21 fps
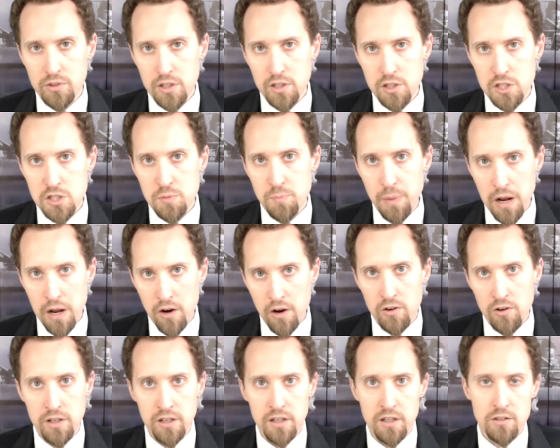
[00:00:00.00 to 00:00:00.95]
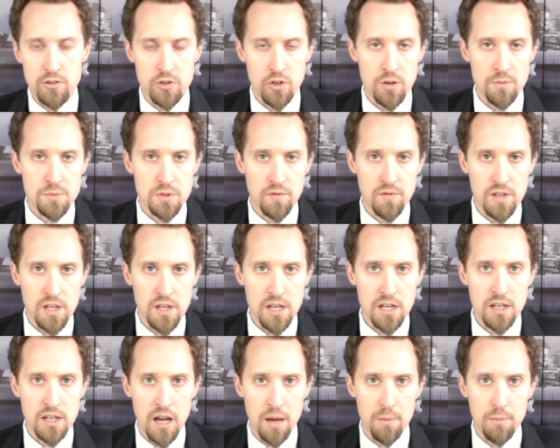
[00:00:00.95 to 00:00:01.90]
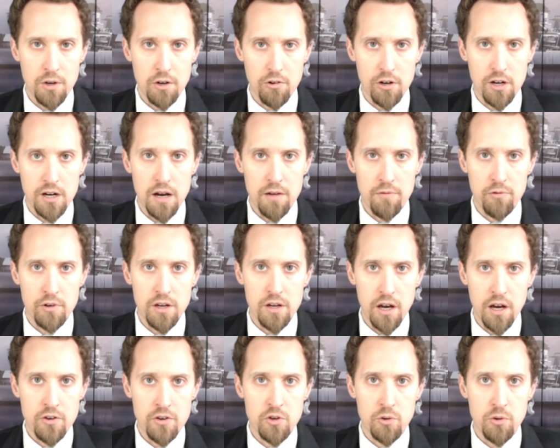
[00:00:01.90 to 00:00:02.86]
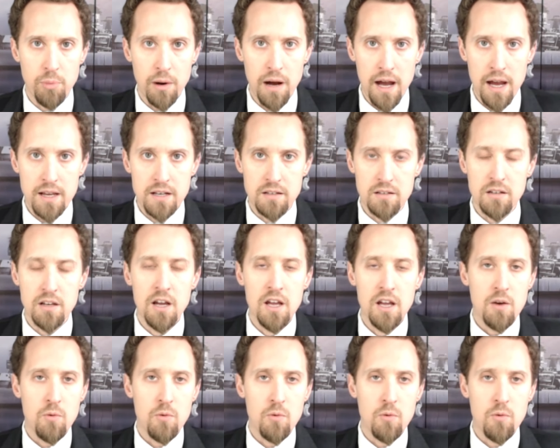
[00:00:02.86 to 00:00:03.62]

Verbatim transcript: disparity in terms of the economic recovery under Biden,